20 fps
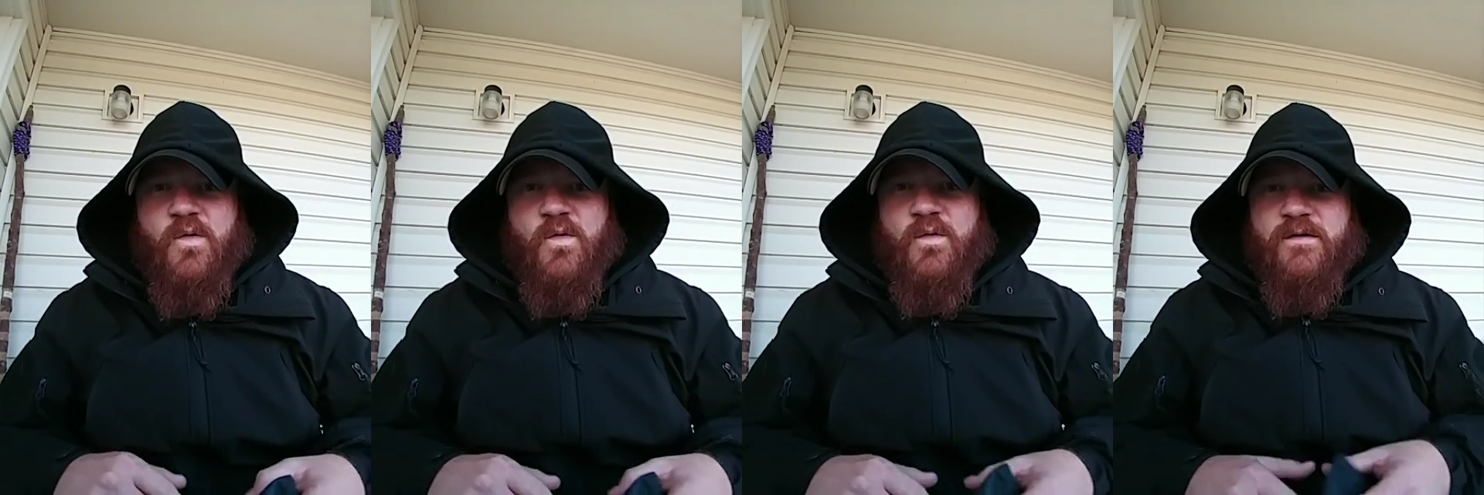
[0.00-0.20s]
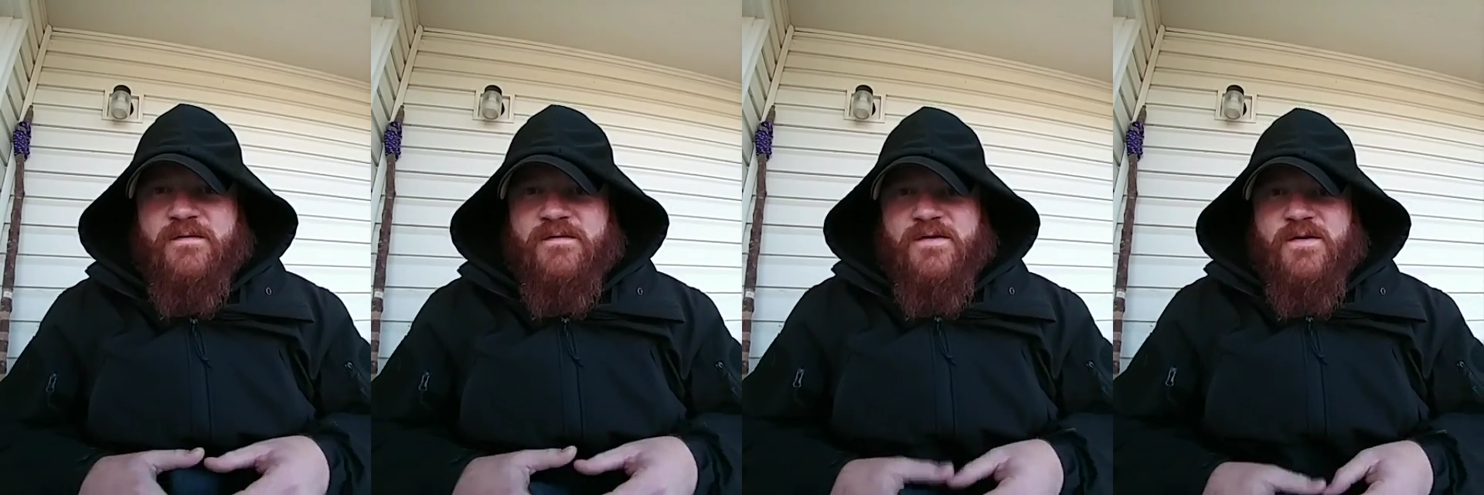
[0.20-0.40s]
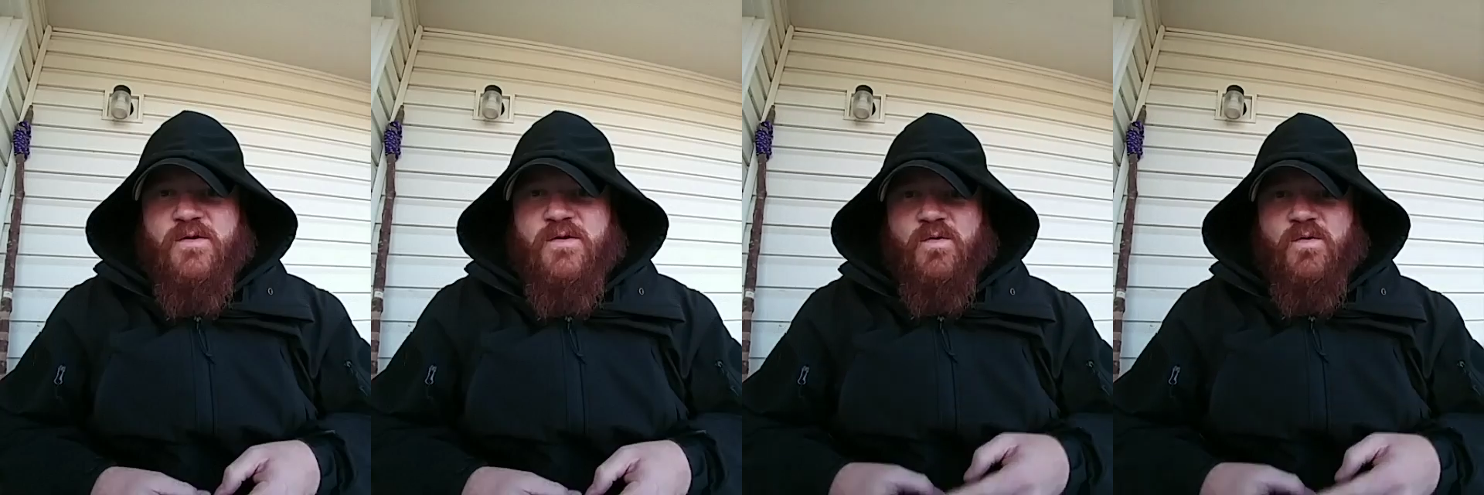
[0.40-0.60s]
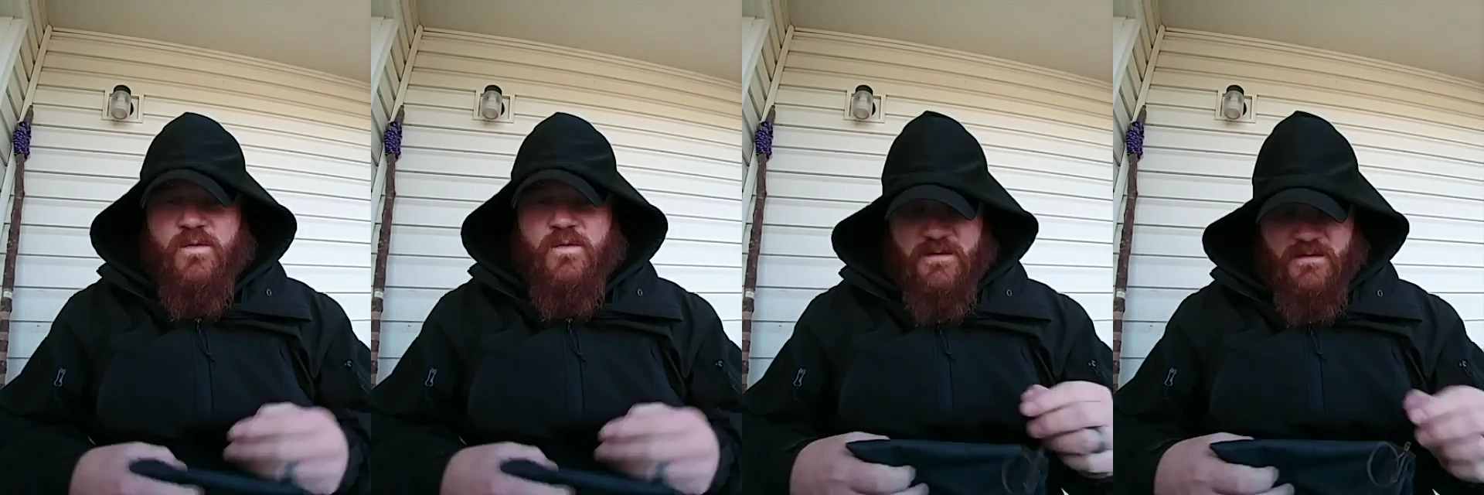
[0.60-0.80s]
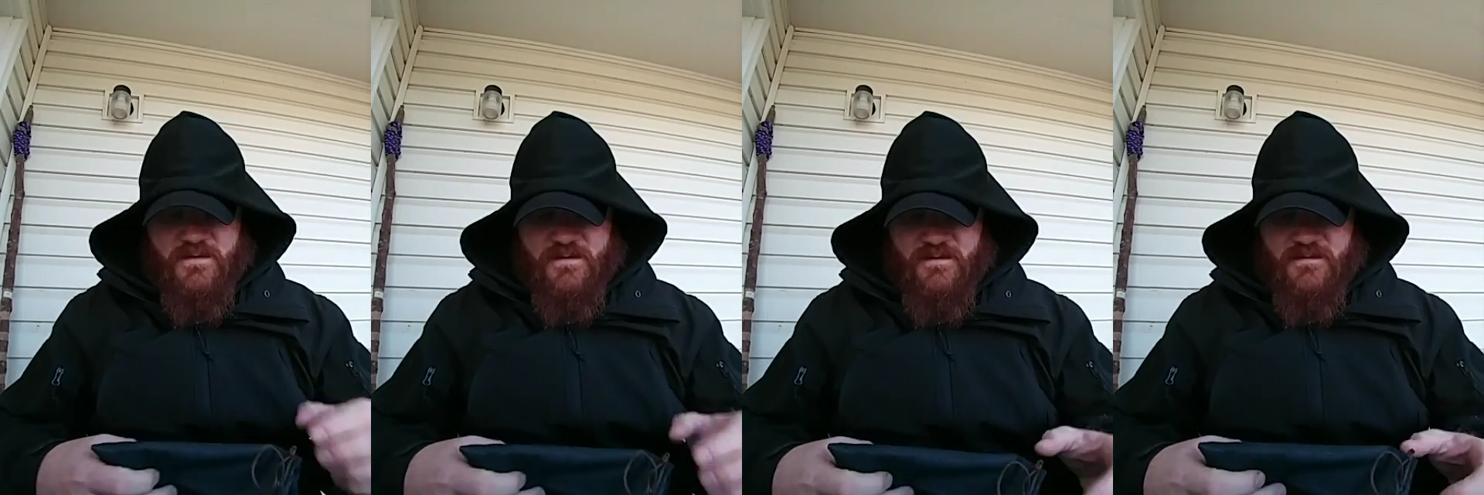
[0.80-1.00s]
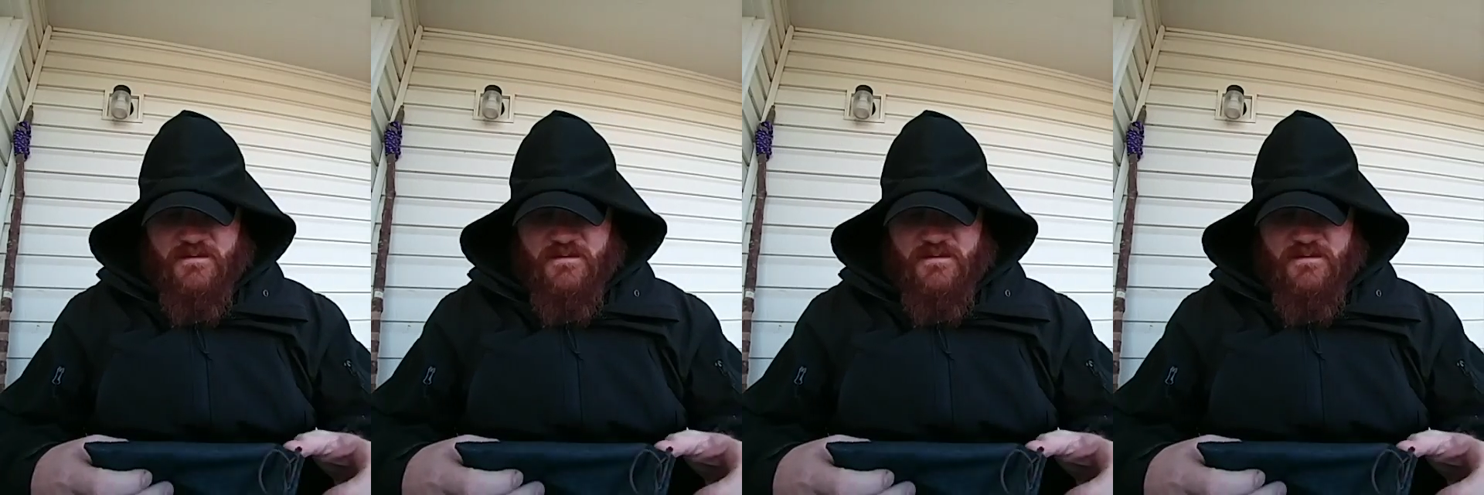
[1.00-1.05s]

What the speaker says: review.